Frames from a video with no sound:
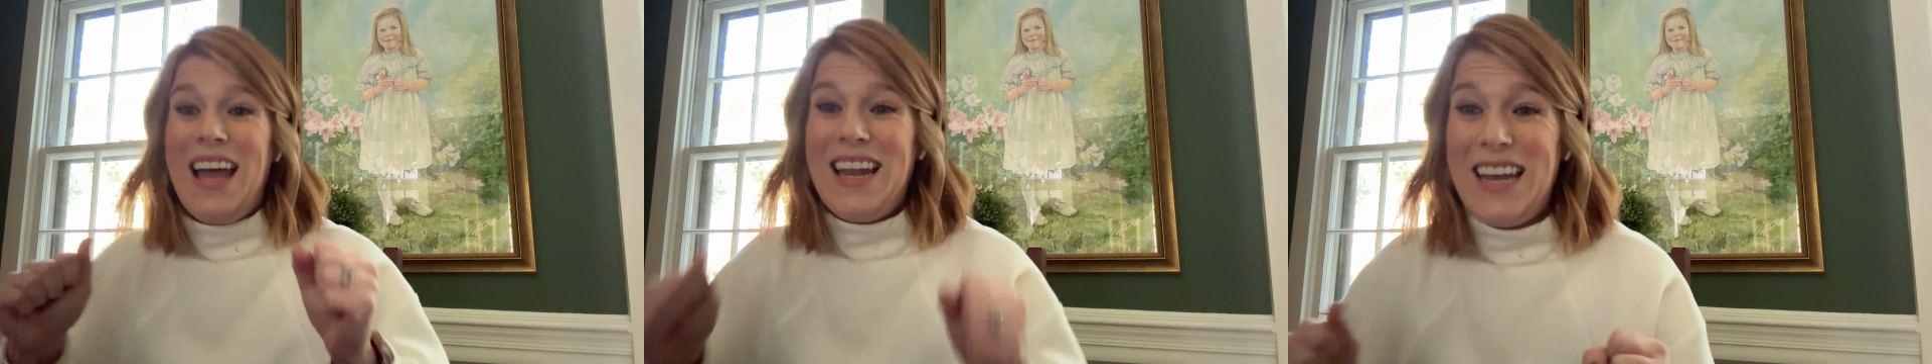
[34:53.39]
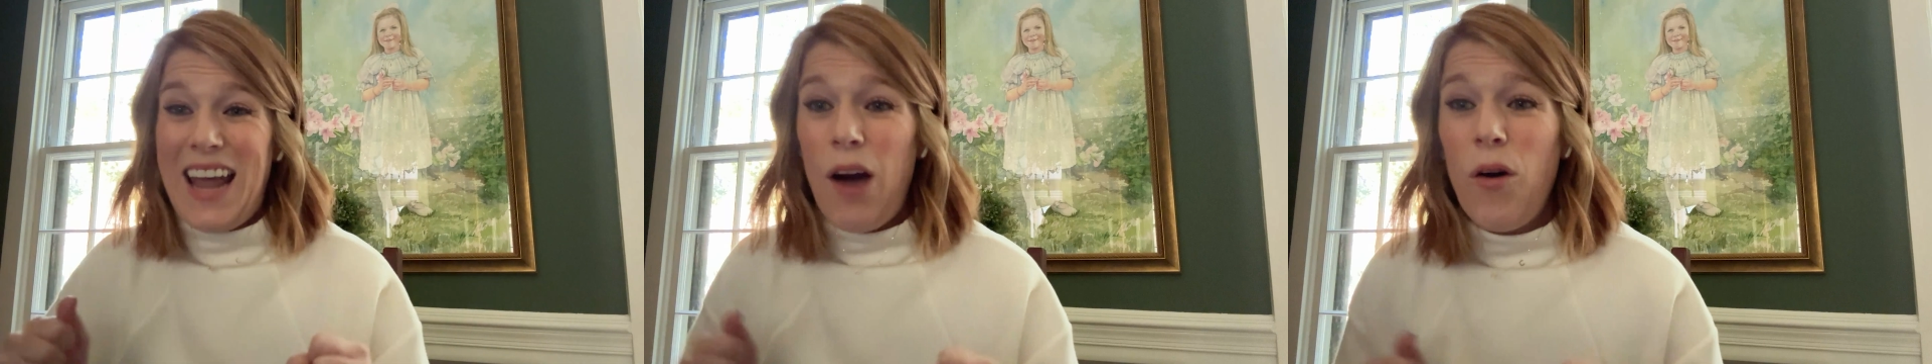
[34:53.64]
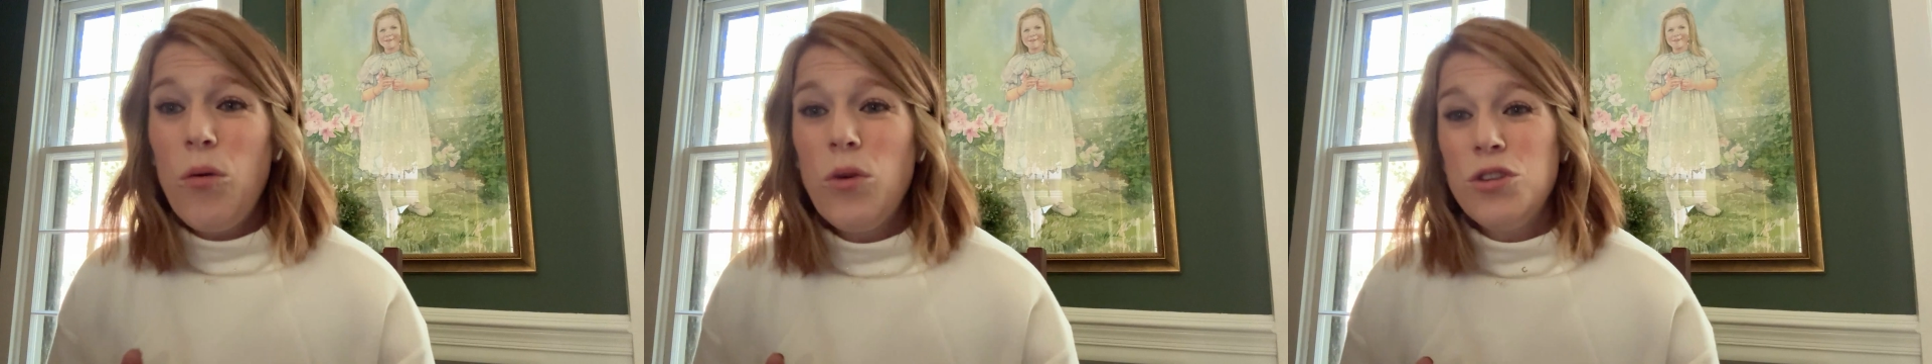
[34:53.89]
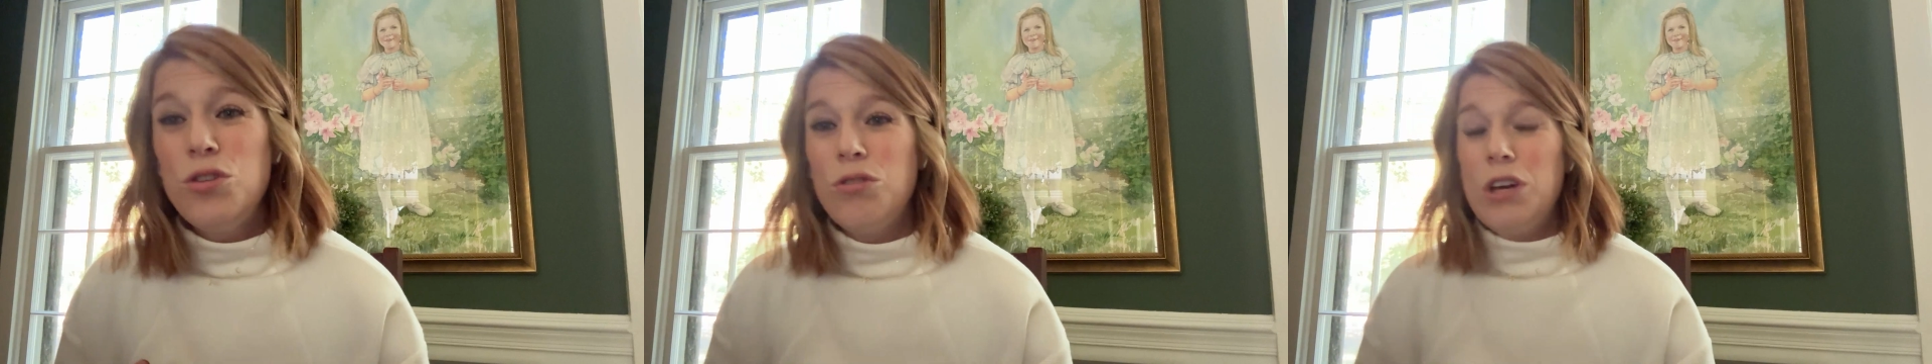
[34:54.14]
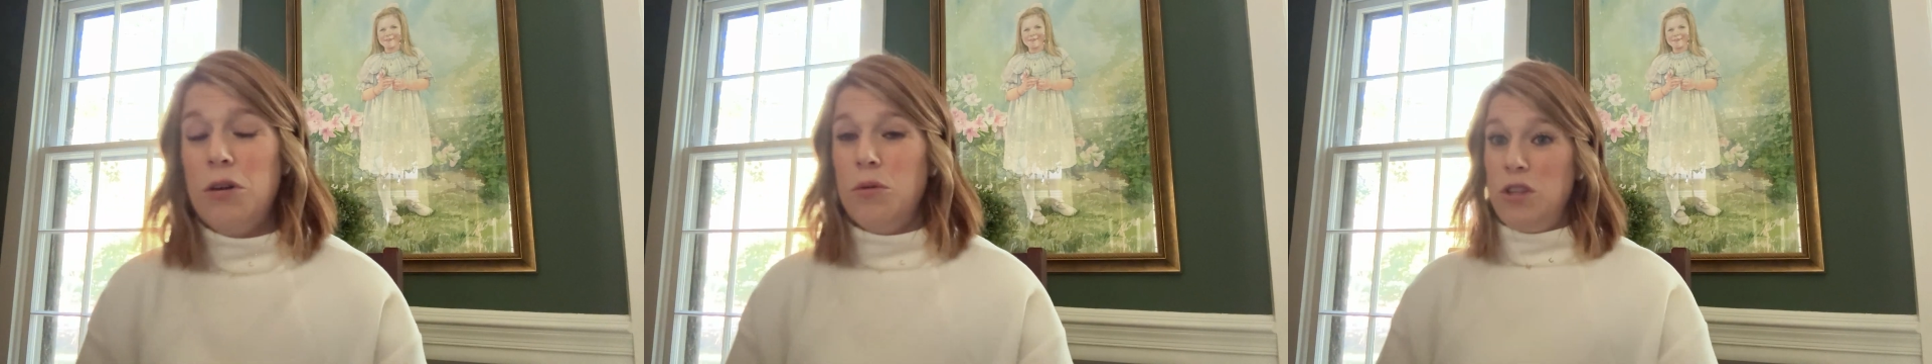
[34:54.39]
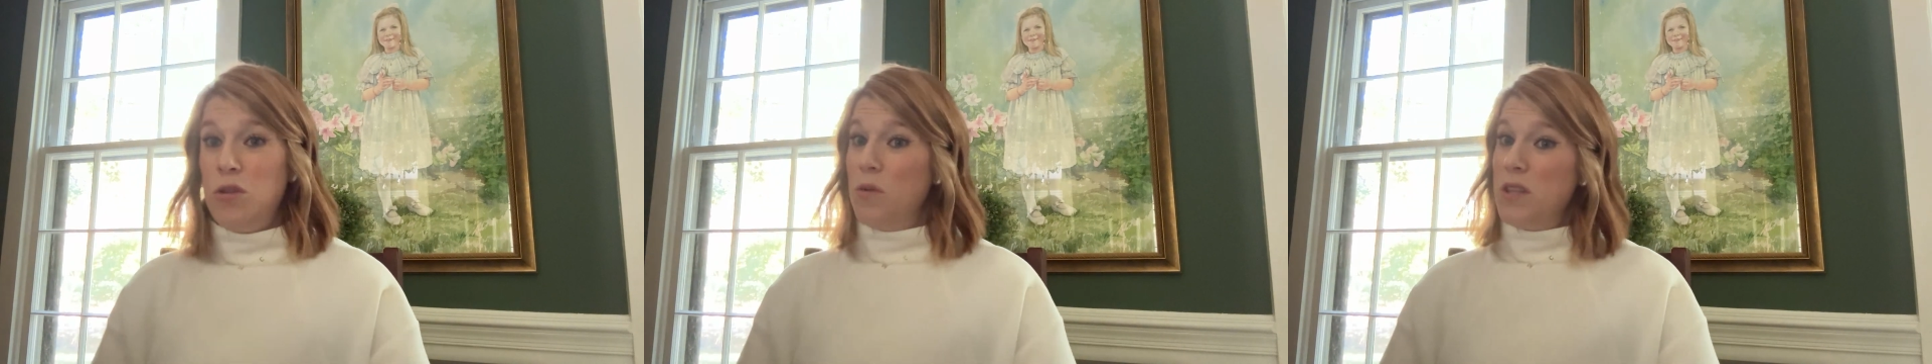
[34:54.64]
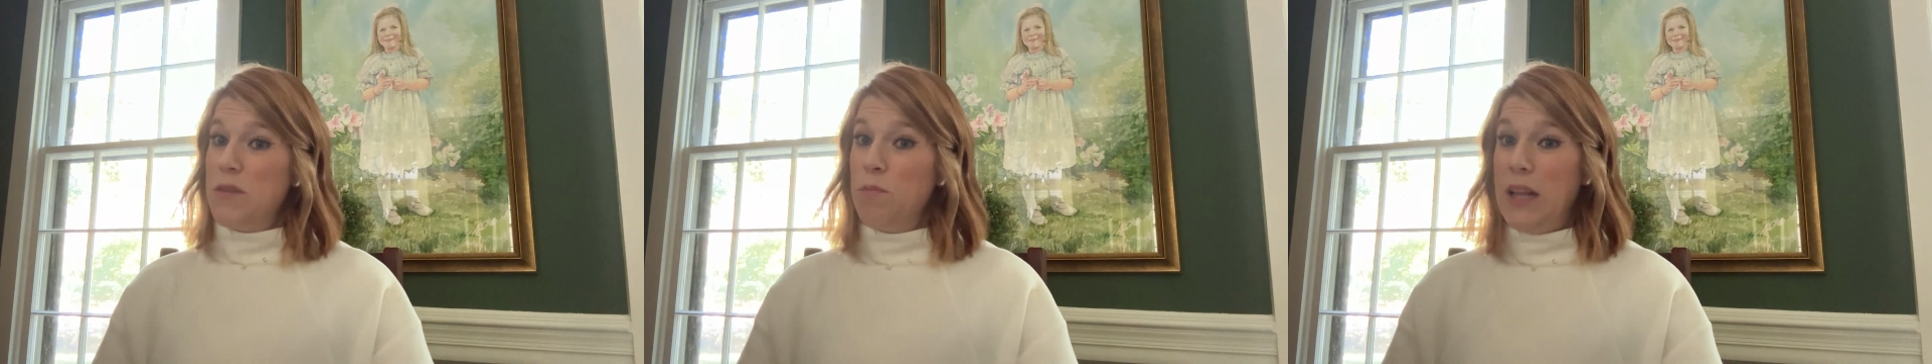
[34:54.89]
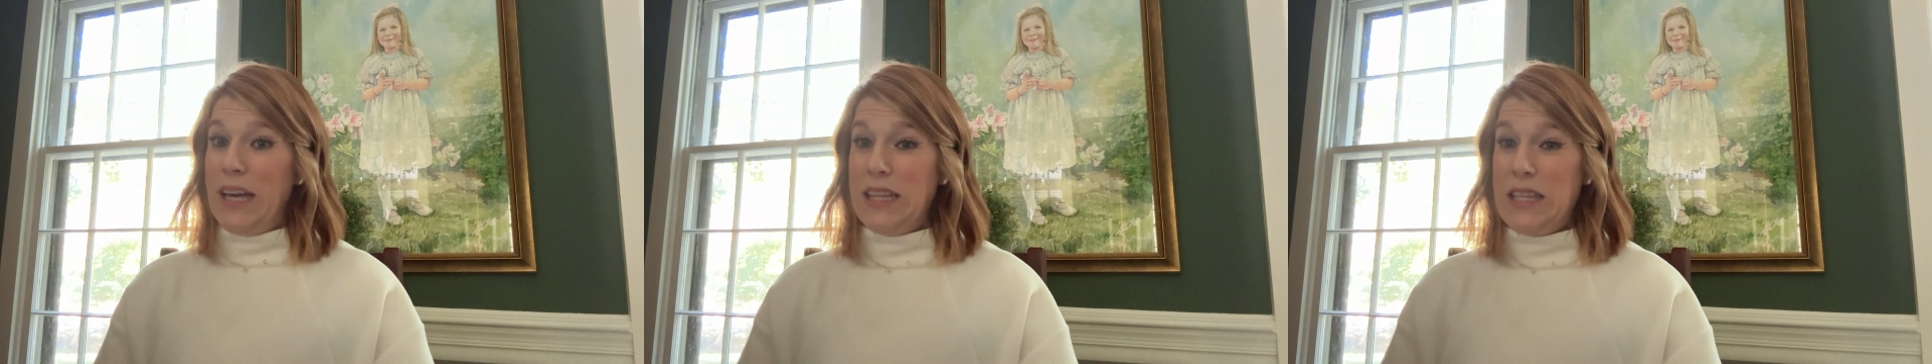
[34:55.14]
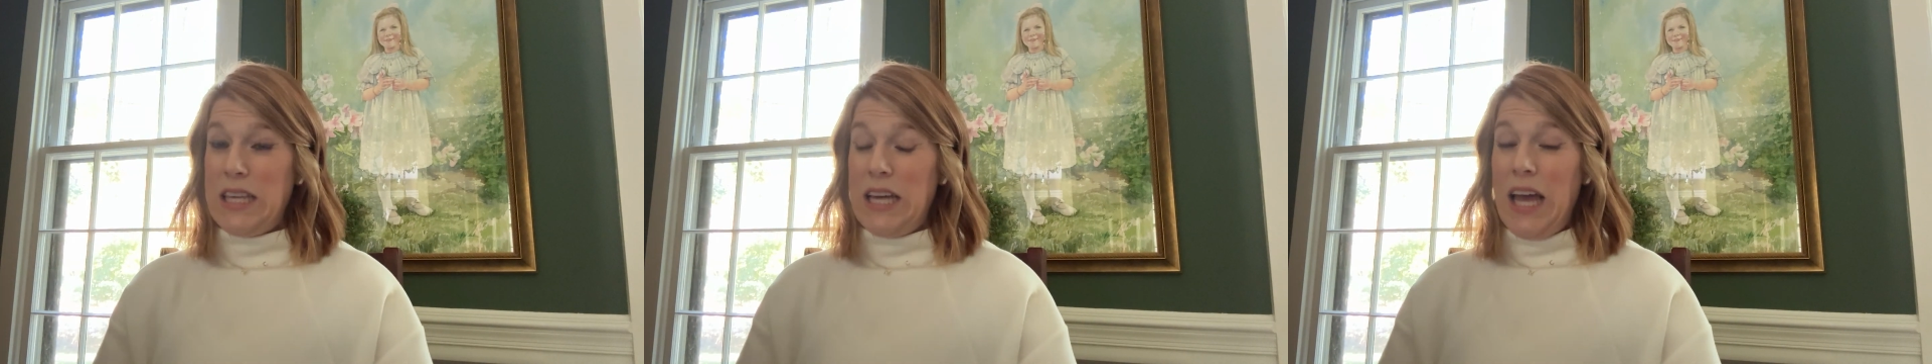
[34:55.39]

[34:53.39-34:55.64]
Now I want you to go into a splint.